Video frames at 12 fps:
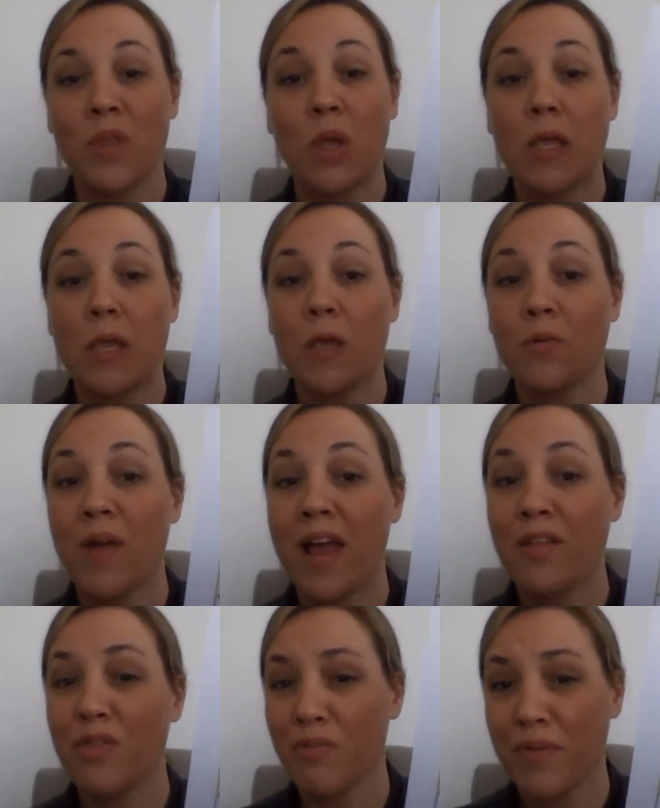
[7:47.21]
He
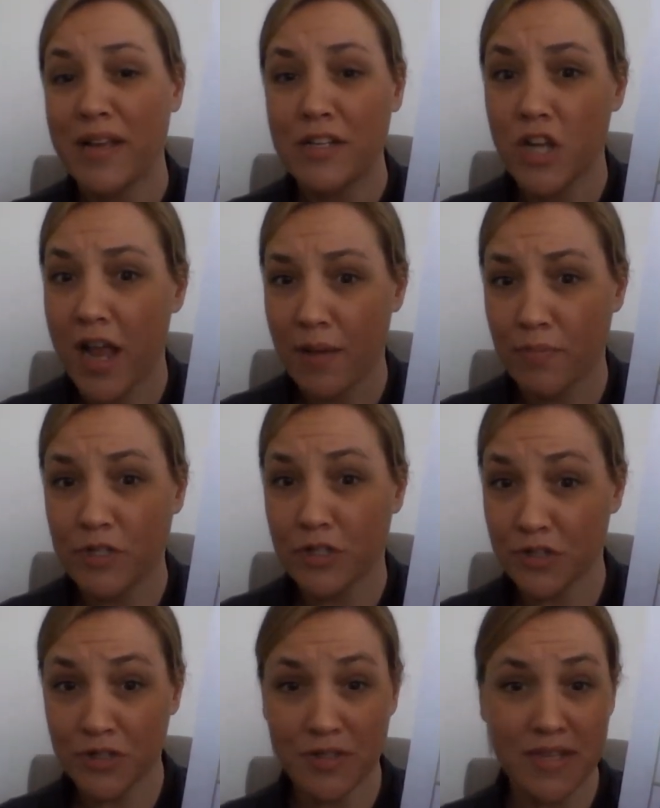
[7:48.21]
read 3
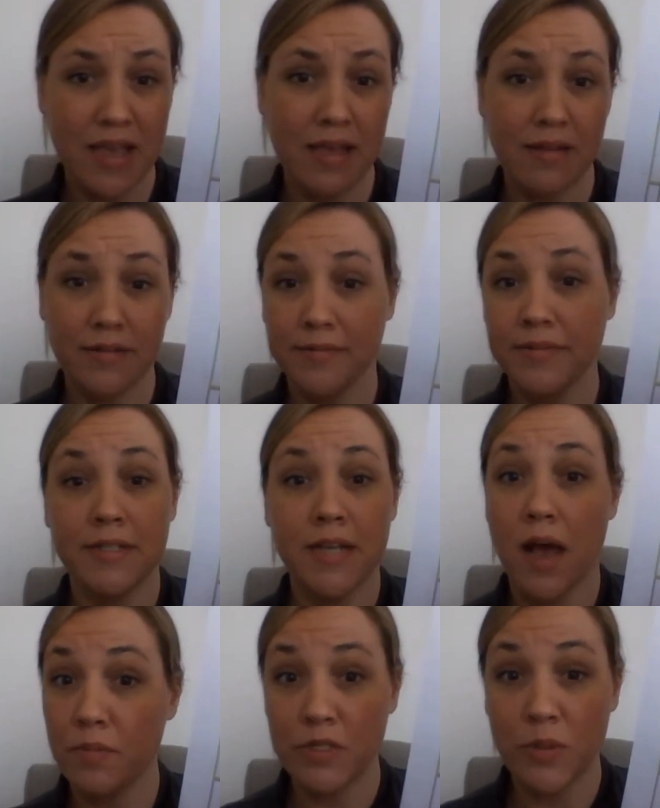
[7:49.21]
chapters in
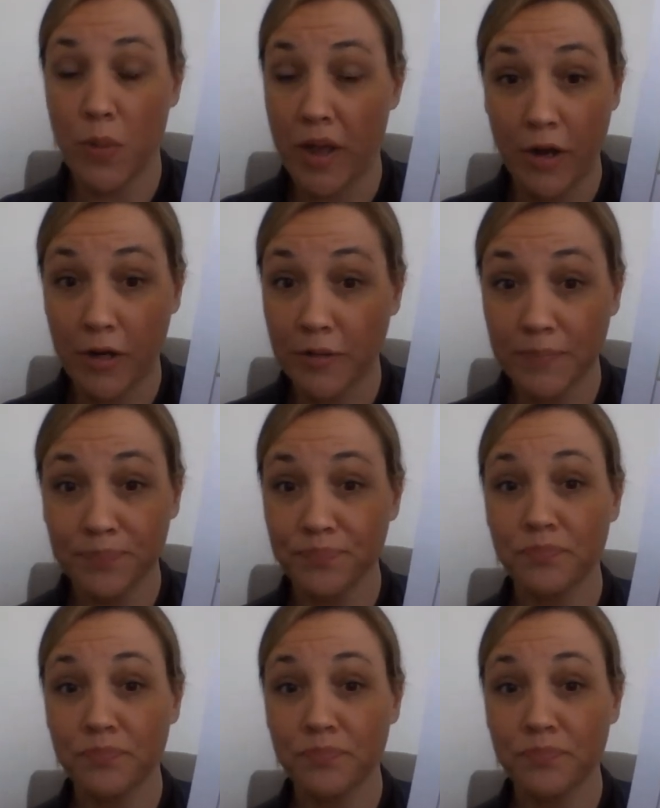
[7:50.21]
Tom Sawyer.